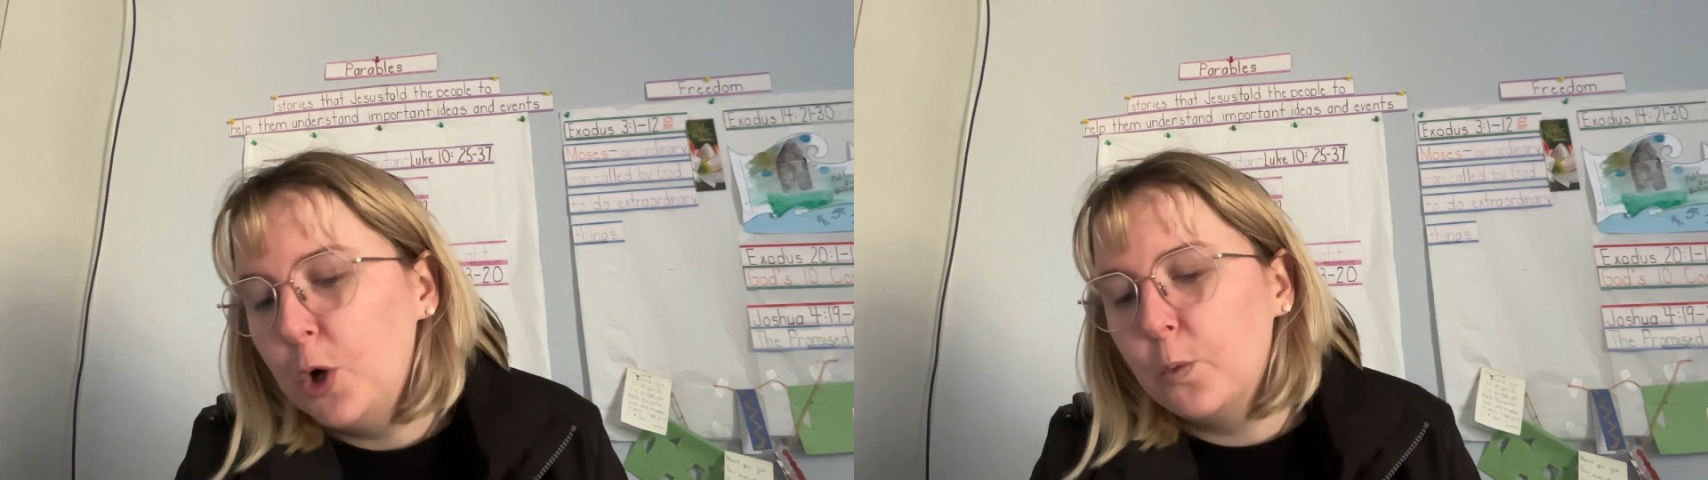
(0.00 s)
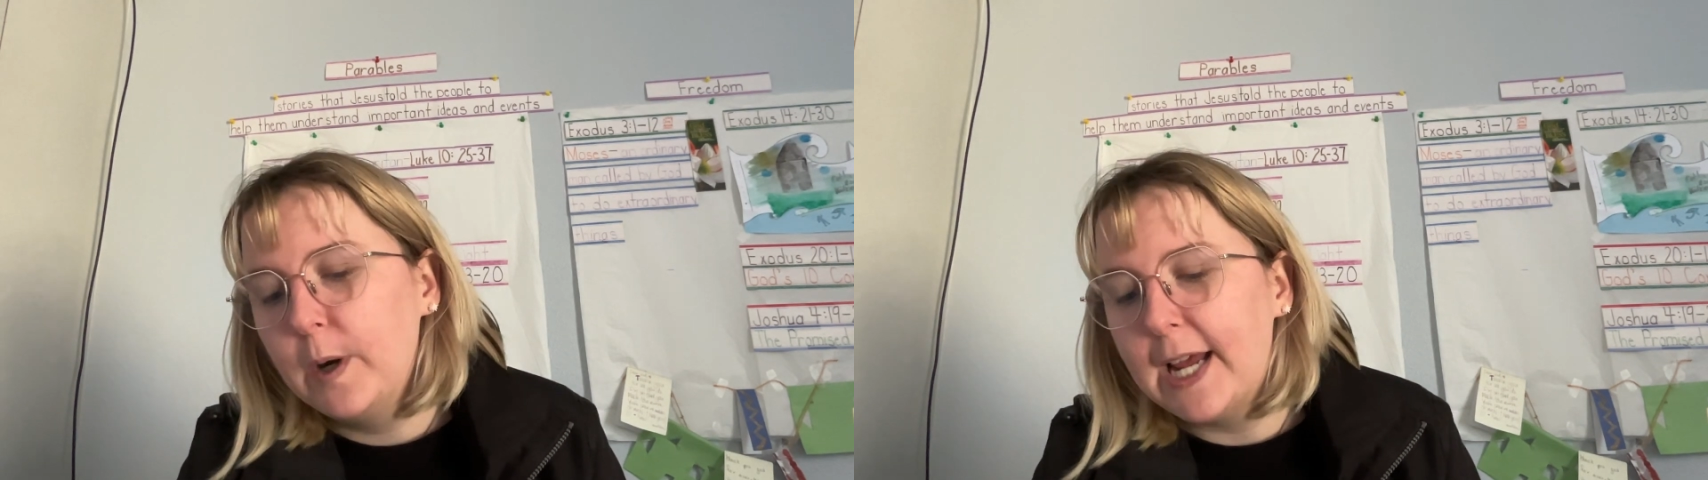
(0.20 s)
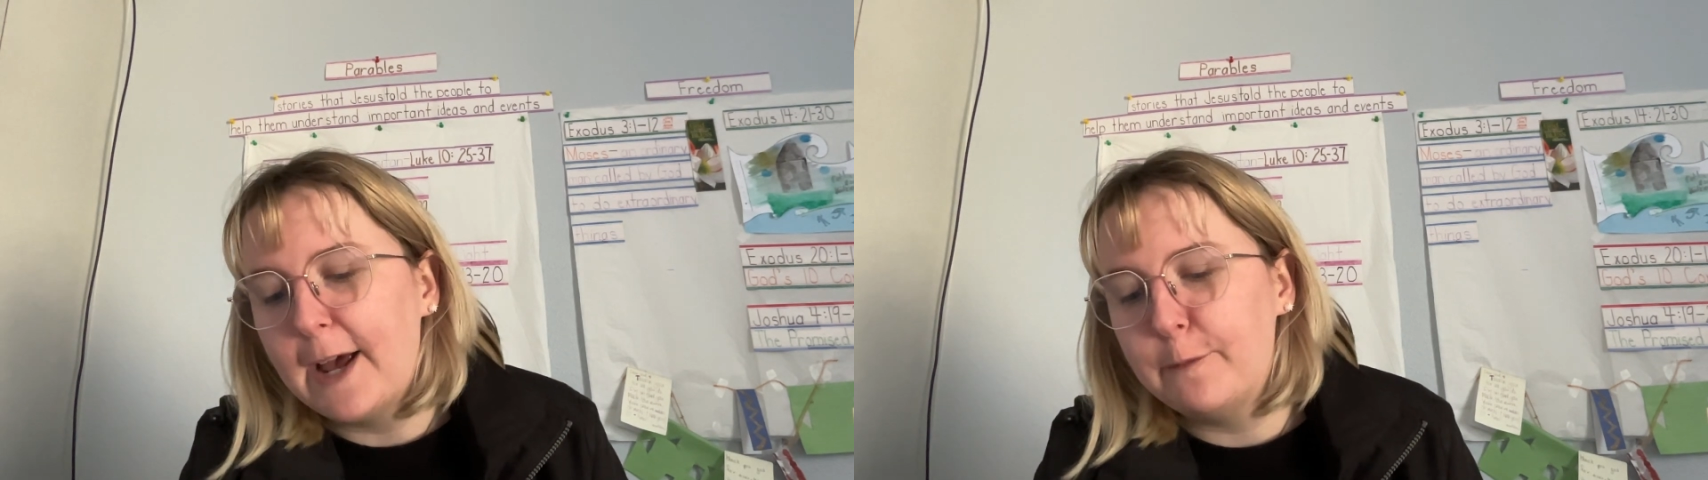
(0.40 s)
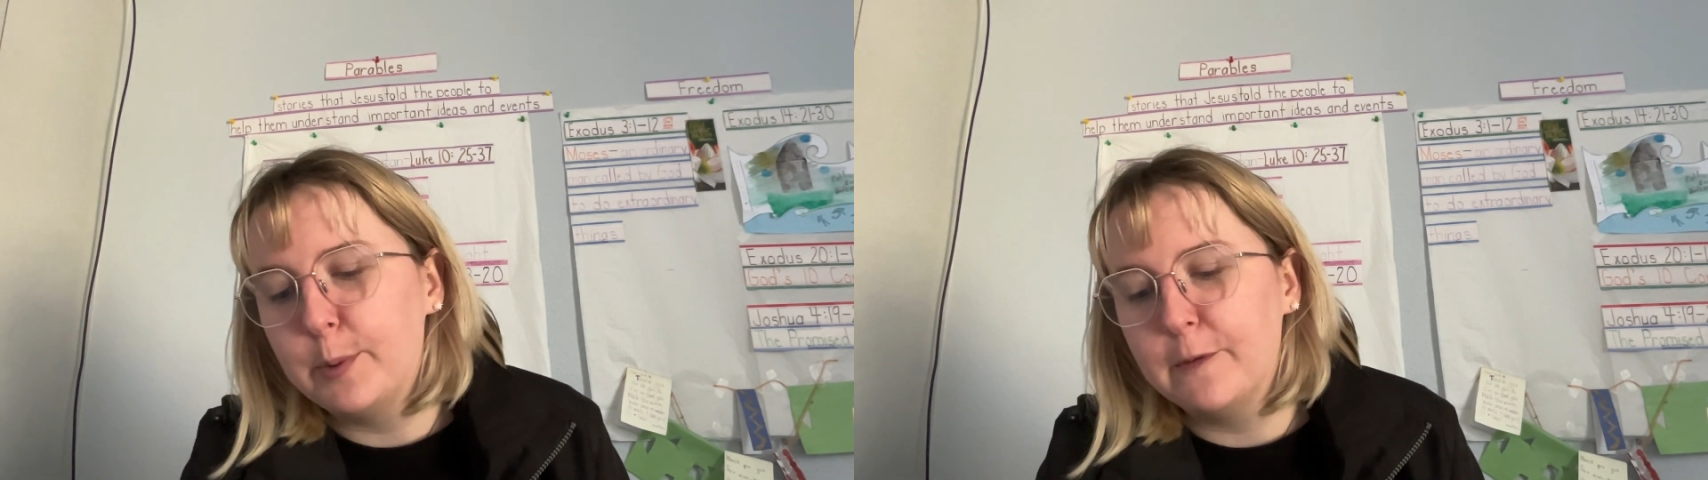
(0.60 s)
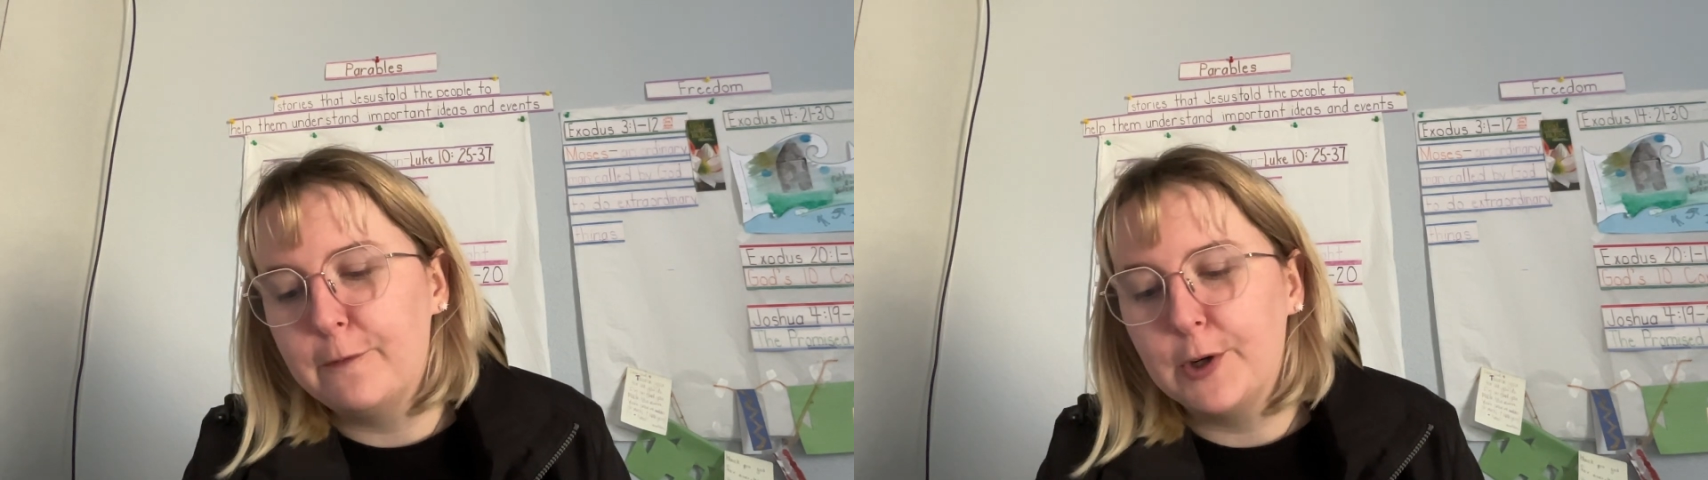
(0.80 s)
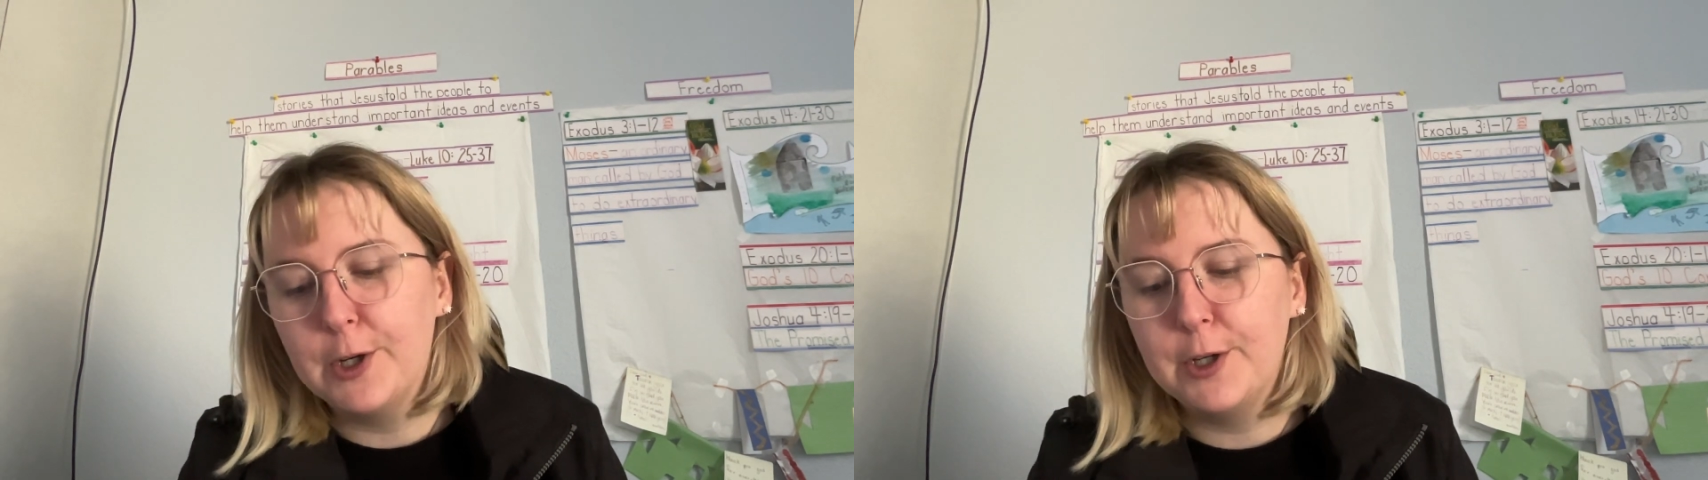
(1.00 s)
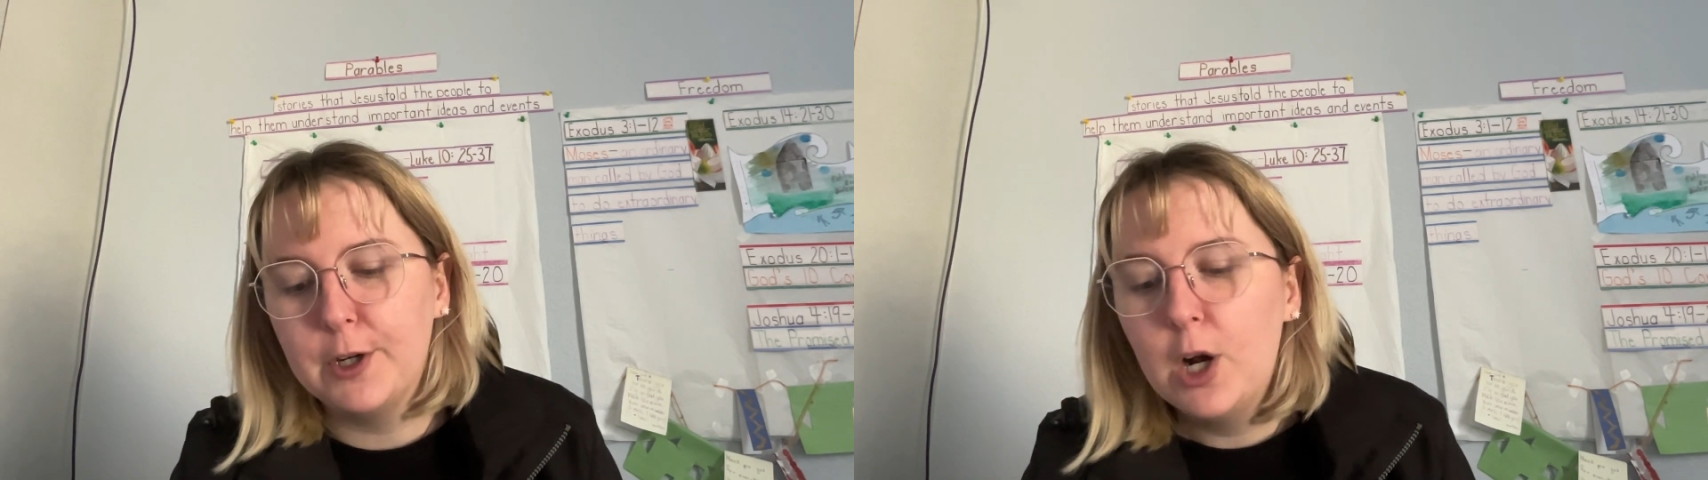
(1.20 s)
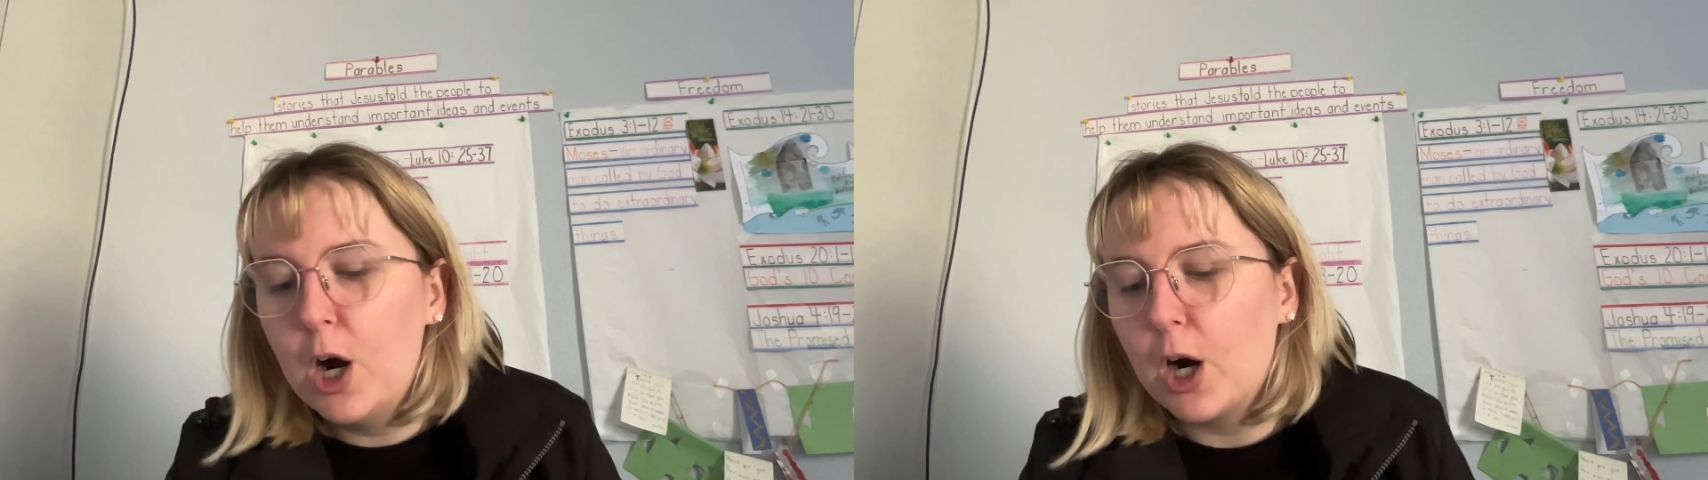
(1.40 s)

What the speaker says: we have preferred